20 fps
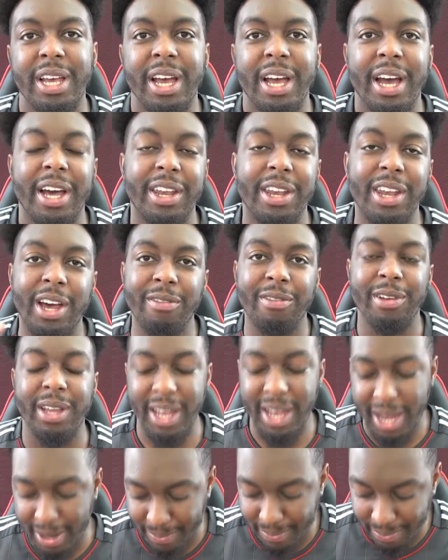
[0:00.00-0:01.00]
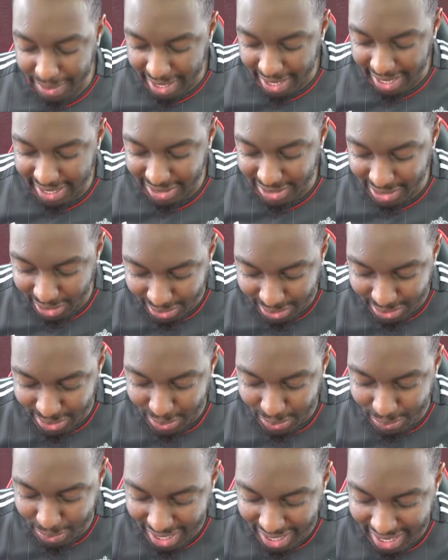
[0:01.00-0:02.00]
Another game is going to
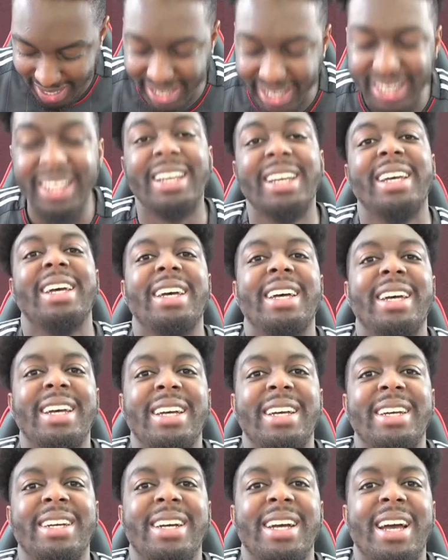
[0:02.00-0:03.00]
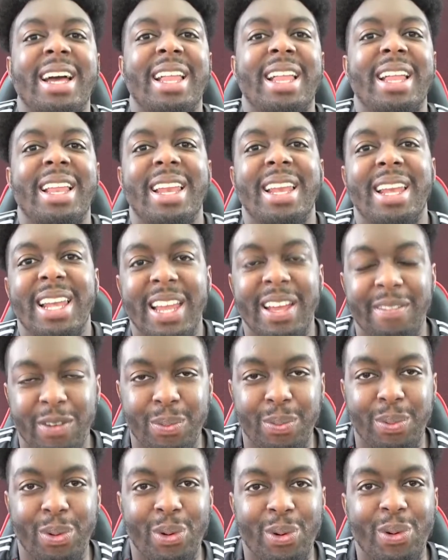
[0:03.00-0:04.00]
be
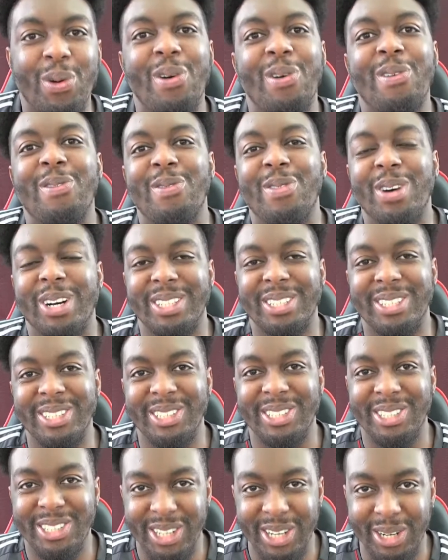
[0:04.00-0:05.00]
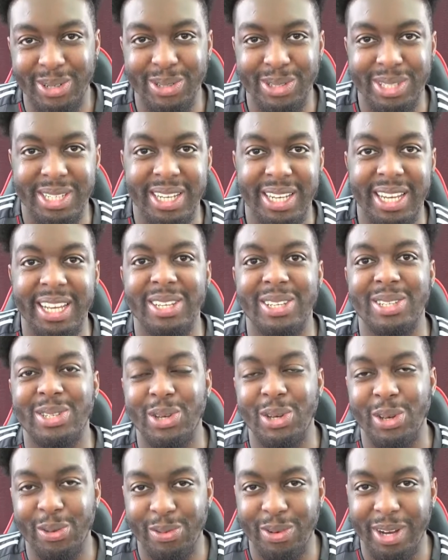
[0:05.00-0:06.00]
Liverpool versus Chelsea in
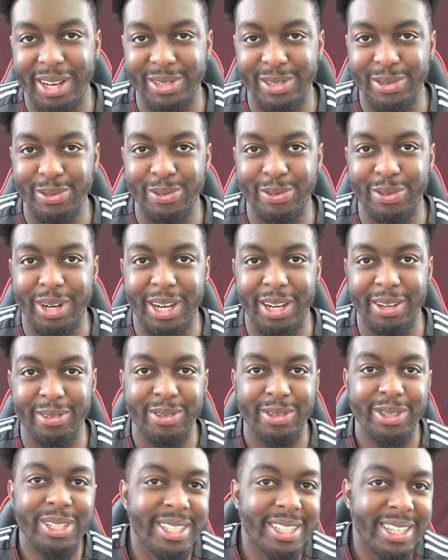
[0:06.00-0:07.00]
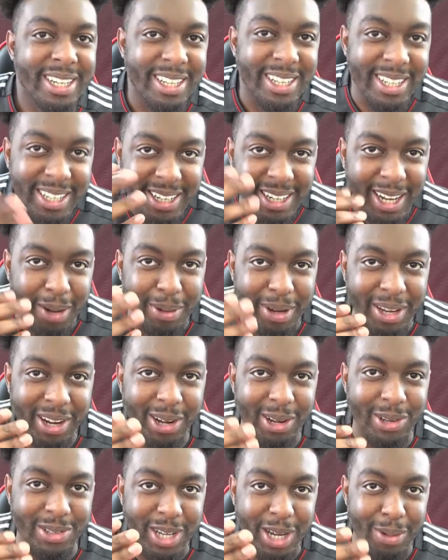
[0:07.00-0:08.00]
2005. Coming
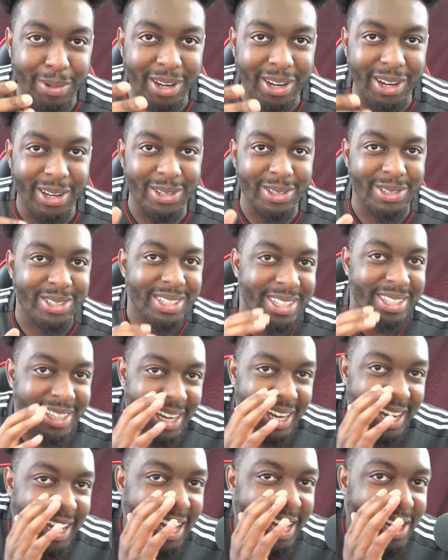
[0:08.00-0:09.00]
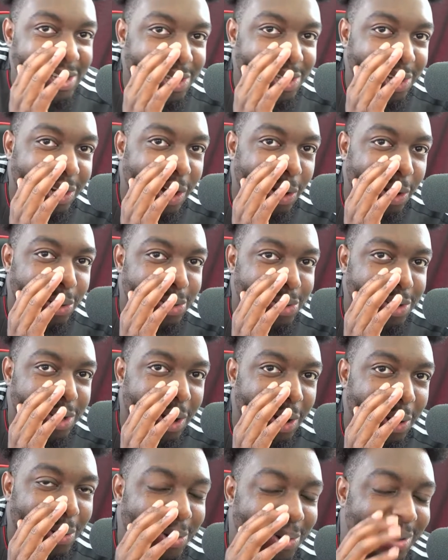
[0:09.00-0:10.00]
close, coming close. It's the ghost
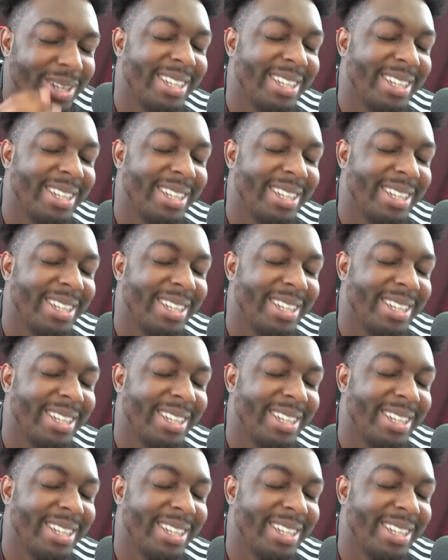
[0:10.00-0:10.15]
goal.